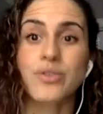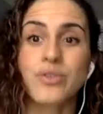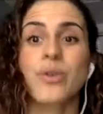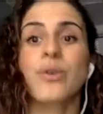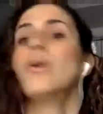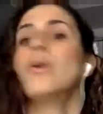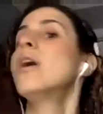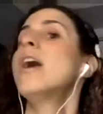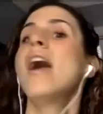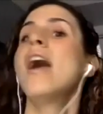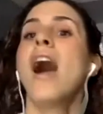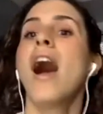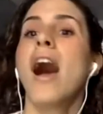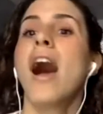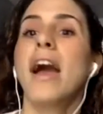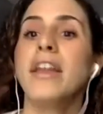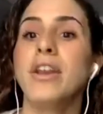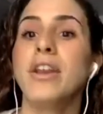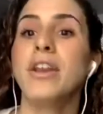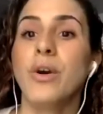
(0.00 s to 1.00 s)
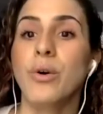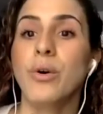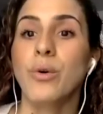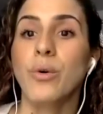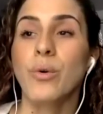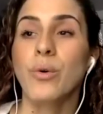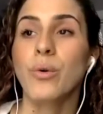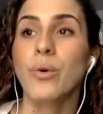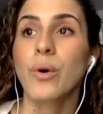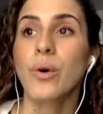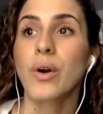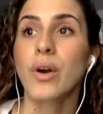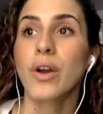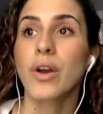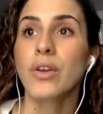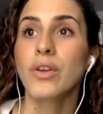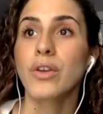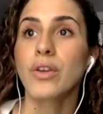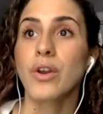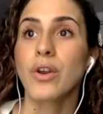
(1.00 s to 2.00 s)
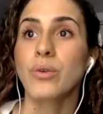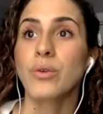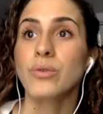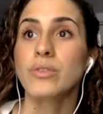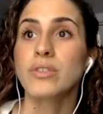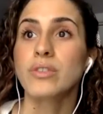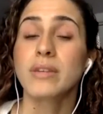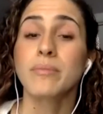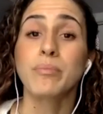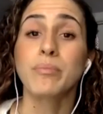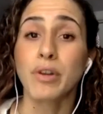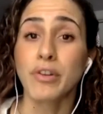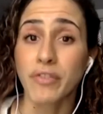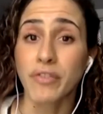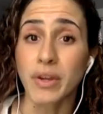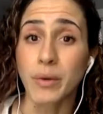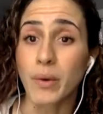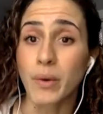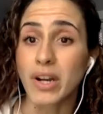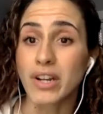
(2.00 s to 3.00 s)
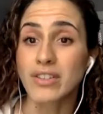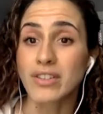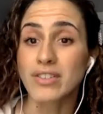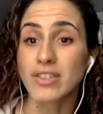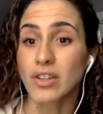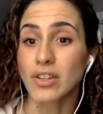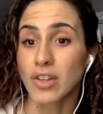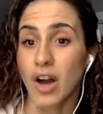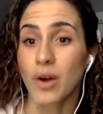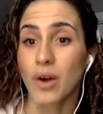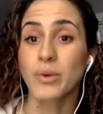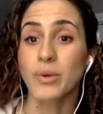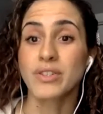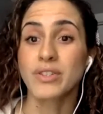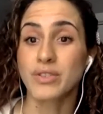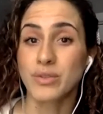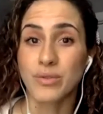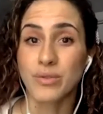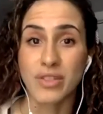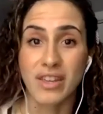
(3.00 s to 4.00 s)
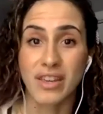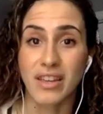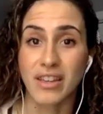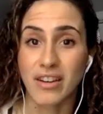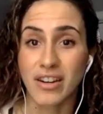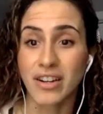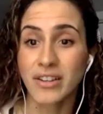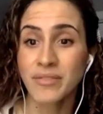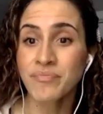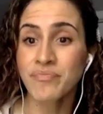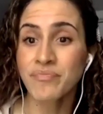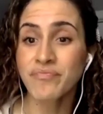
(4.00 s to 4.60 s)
So I know, Tim Murphy works a lot with Sioux Theater.